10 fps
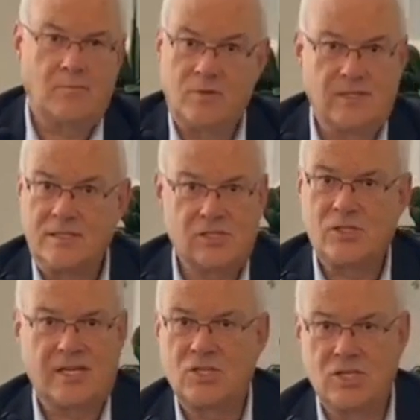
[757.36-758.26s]
up with a
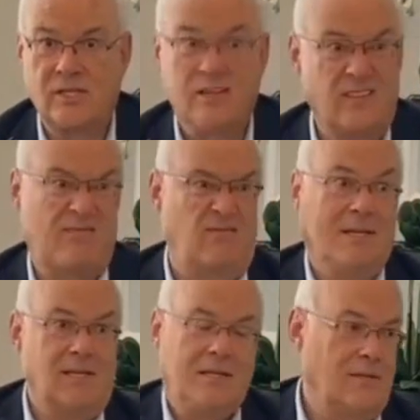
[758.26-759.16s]
strategy
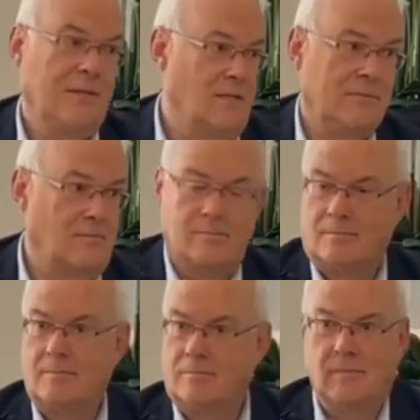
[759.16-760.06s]
that
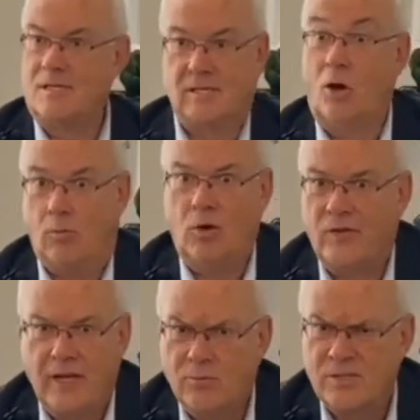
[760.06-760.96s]
is not
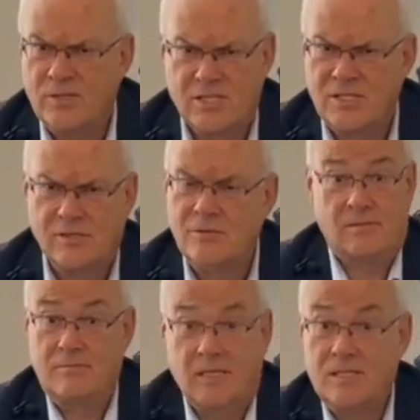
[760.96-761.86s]
what they want to
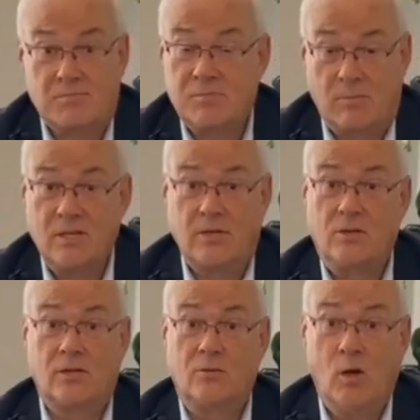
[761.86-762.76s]
do, it's probably not
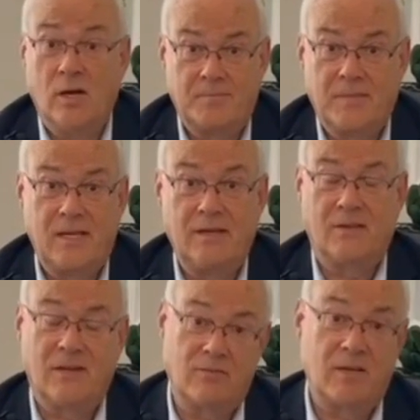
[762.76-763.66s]
going to work,
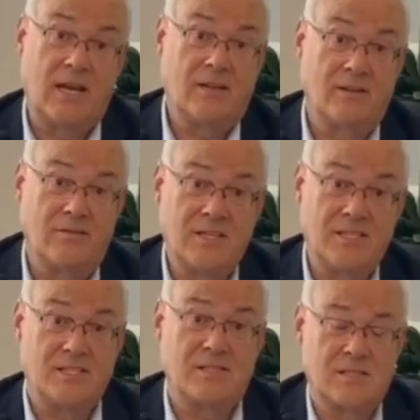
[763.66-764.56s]
even if we get the
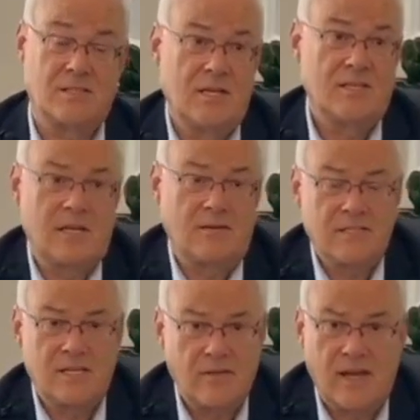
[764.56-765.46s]
visas.
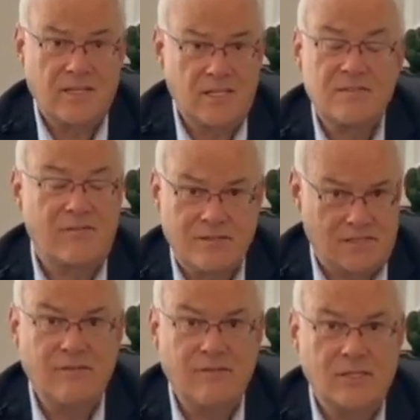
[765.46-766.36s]
So that is
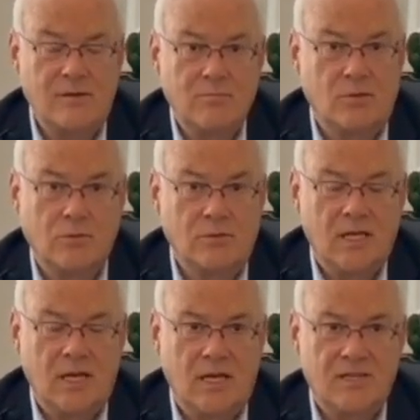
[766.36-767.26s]
very, very
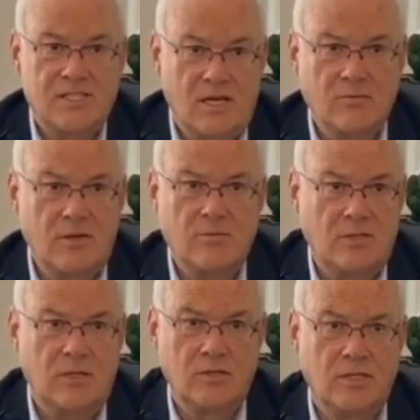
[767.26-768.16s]
important. So we
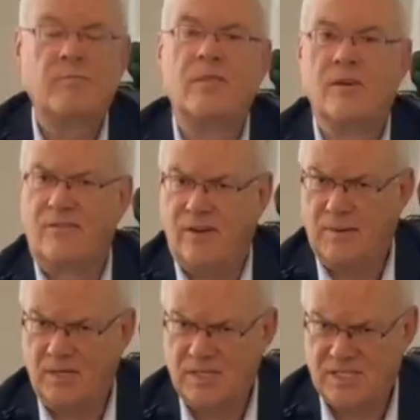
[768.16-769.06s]
would look at the
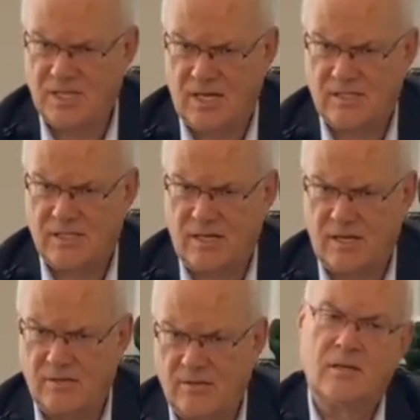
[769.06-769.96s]
family
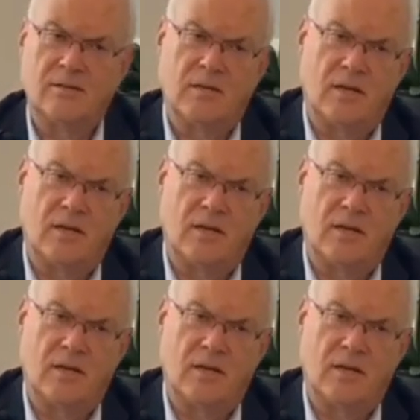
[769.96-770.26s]
scenario,